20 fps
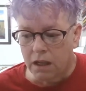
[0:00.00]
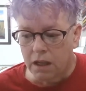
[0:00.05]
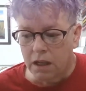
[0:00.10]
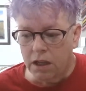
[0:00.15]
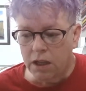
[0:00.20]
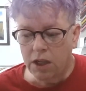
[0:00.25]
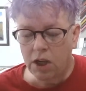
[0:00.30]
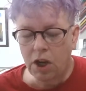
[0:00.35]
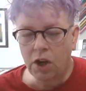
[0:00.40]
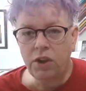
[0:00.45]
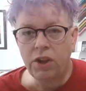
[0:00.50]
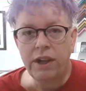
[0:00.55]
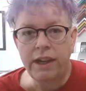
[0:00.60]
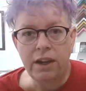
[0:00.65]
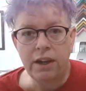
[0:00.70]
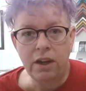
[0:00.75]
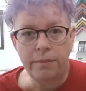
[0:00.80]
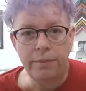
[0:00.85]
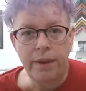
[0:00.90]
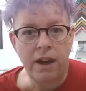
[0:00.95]
You
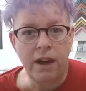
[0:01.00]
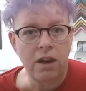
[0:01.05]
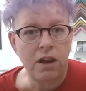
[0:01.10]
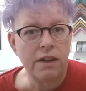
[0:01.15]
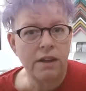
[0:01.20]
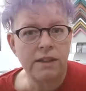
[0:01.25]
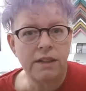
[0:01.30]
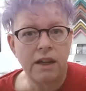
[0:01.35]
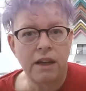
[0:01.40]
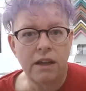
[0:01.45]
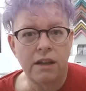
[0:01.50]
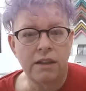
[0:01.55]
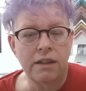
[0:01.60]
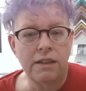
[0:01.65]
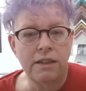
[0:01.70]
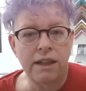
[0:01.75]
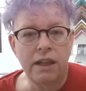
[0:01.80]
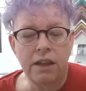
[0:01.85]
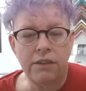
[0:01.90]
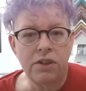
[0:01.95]
hear about on
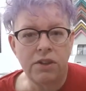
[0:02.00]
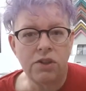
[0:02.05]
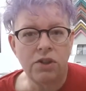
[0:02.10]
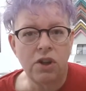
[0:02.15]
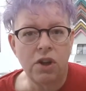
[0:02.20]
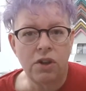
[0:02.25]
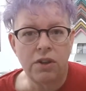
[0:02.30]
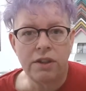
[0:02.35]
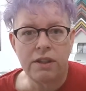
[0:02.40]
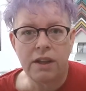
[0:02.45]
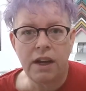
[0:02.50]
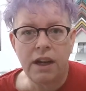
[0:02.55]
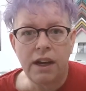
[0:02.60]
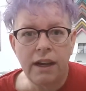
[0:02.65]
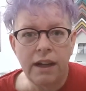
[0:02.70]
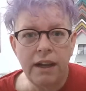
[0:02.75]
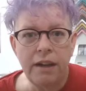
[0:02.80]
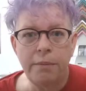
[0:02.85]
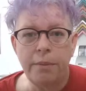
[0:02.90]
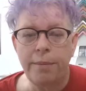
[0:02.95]
television all the
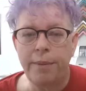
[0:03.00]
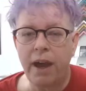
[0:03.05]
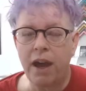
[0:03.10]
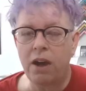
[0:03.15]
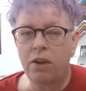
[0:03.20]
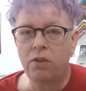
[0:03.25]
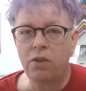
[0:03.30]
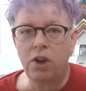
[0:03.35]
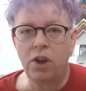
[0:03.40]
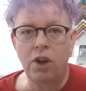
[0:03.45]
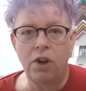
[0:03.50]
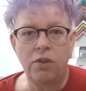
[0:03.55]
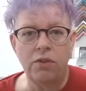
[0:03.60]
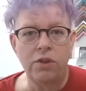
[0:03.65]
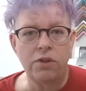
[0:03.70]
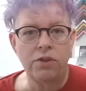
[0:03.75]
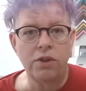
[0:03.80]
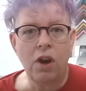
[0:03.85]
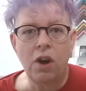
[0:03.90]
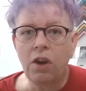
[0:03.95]
time about,
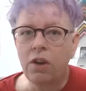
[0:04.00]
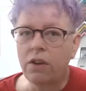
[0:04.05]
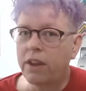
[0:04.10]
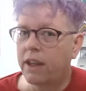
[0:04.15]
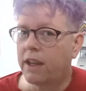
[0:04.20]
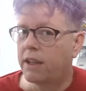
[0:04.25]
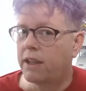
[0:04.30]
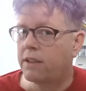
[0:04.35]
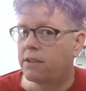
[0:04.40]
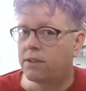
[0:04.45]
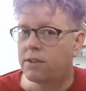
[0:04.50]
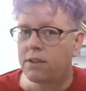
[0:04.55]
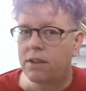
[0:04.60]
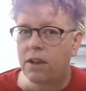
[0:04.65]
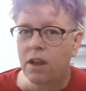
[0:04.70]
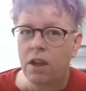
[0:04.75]
there's all these